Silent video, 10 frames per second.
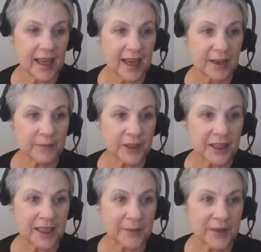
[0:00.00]
I'm
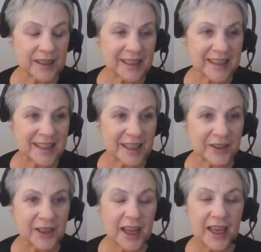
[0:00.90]
looking at my list
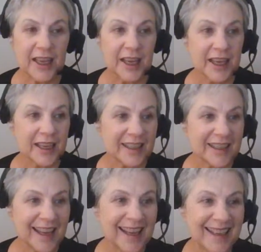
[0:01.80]
here
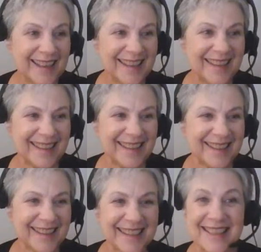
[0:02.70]

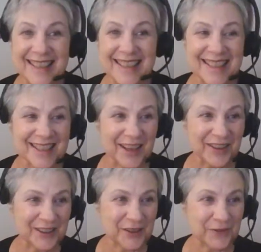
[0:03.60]
because this is
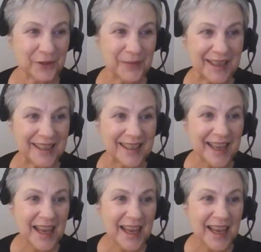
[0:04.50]
all new for me.